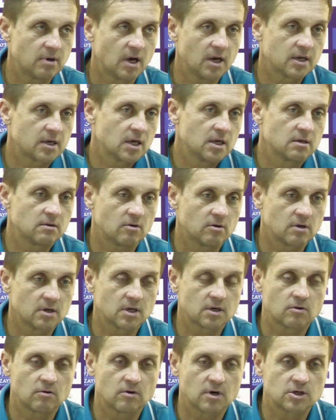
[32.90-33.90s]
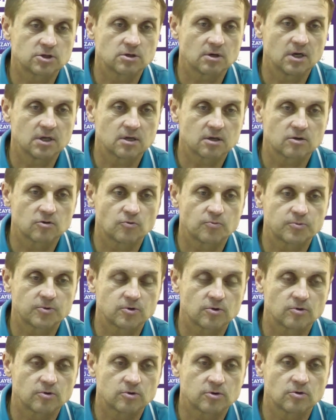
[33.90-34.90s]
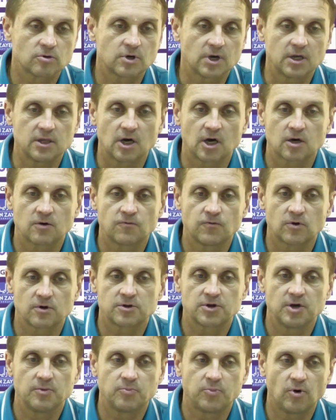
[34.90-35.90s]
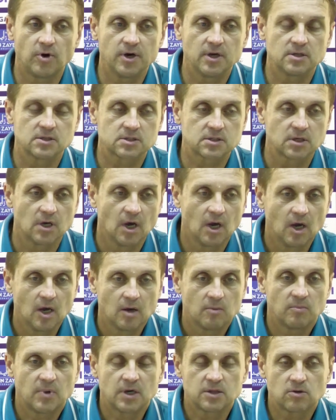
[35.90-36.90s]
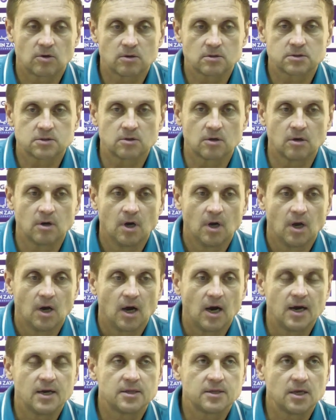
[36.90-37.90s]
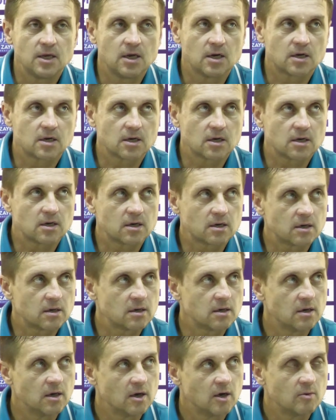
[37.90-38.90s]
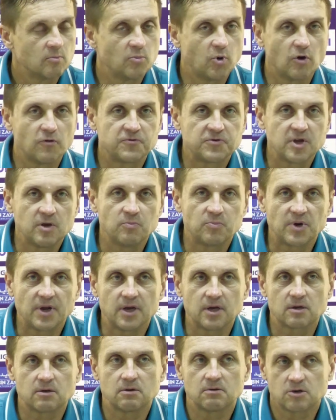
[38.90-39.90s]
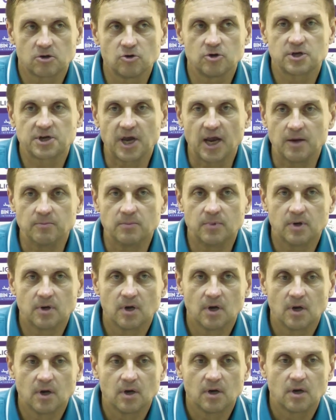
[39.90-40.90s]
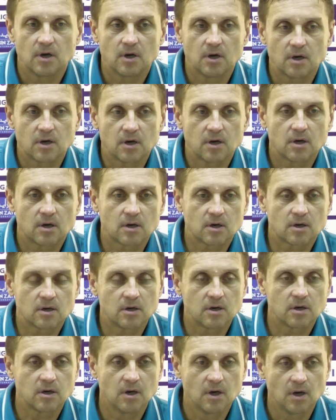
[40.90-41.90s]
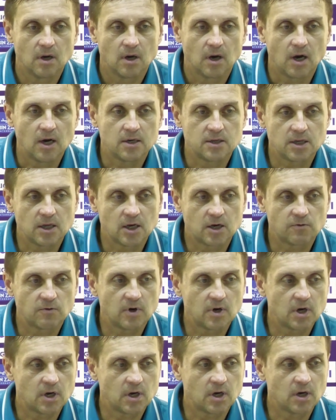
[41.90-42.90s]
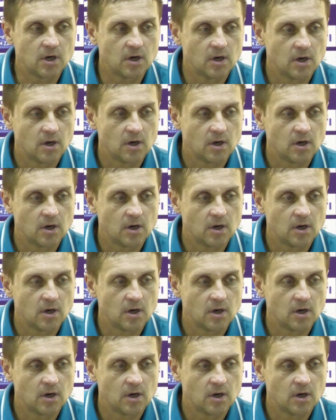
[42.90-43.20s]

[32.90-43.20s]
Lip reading: I can only congratulate to Kedah for 3 points. But also I think both team play good game. I think we